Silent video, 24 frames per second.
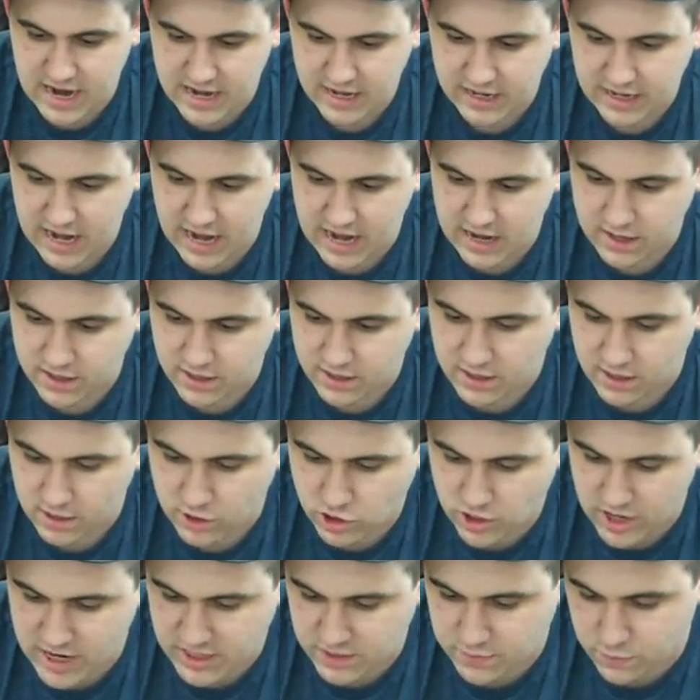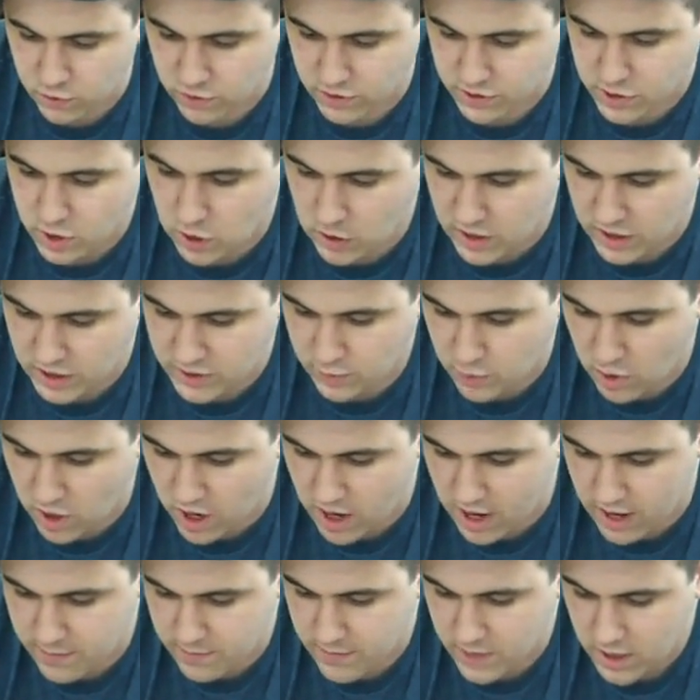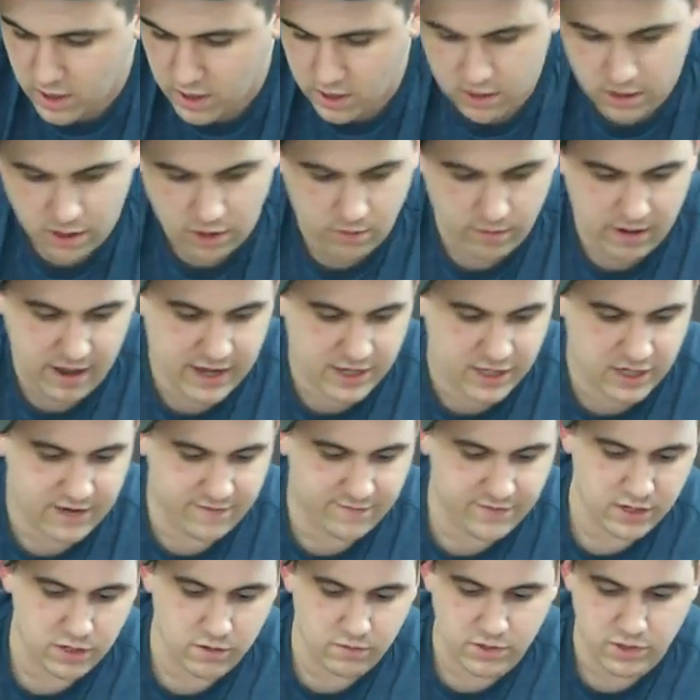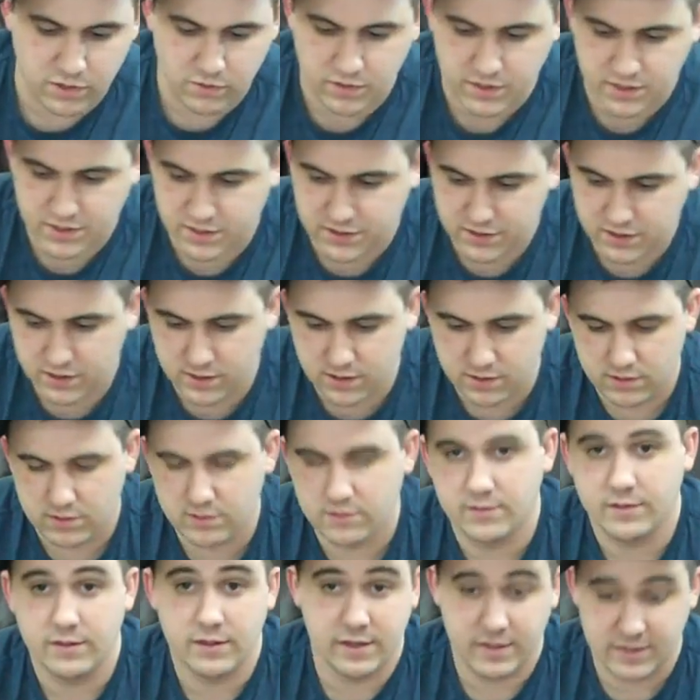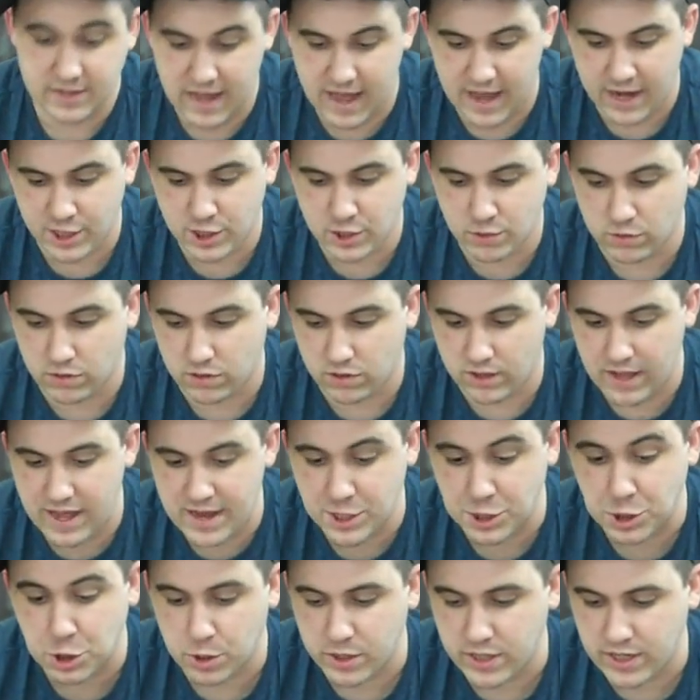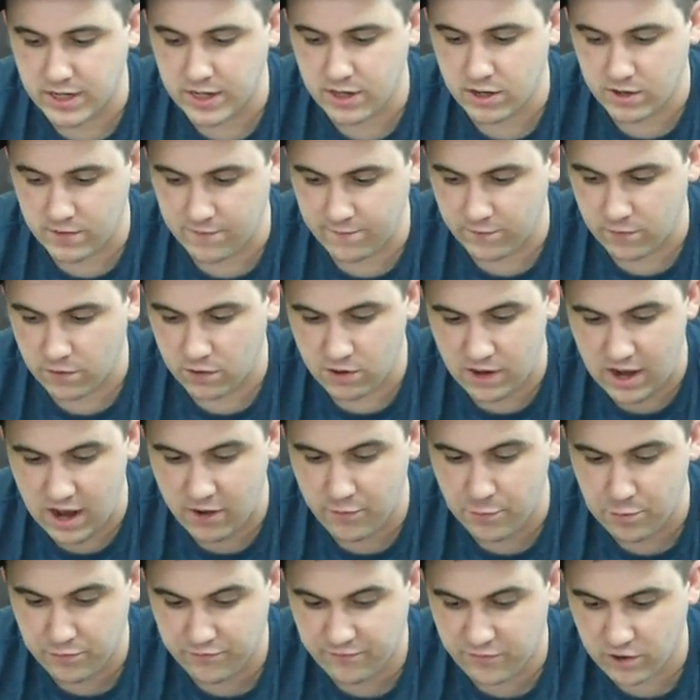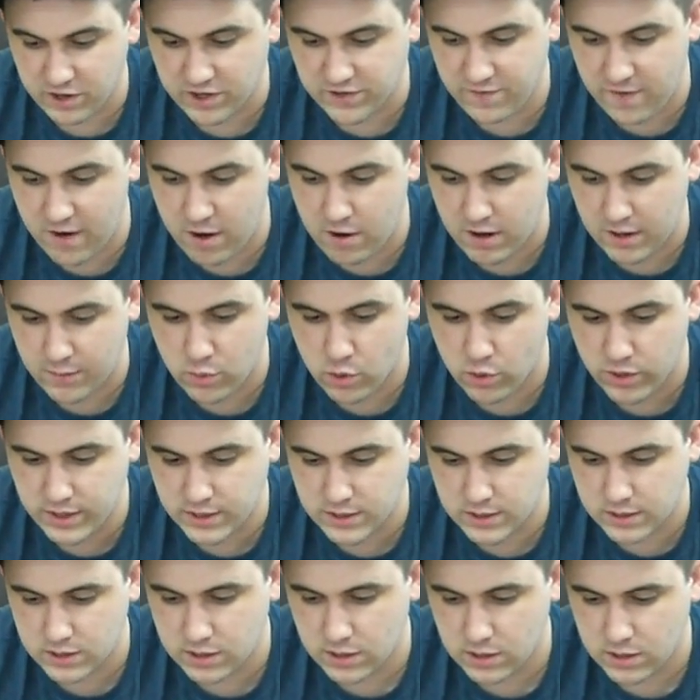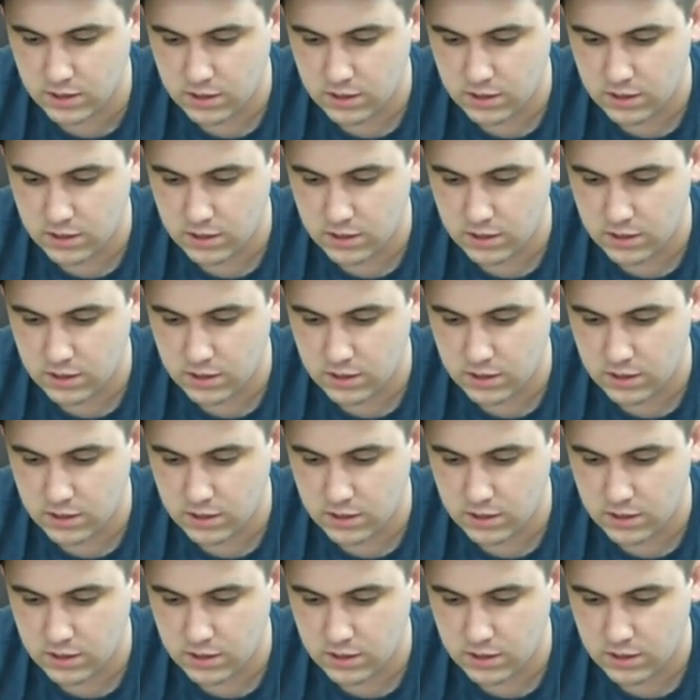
dedicated transport Taurox Prime. Oh, actually, I have to go to its actual entry here for for its firing points.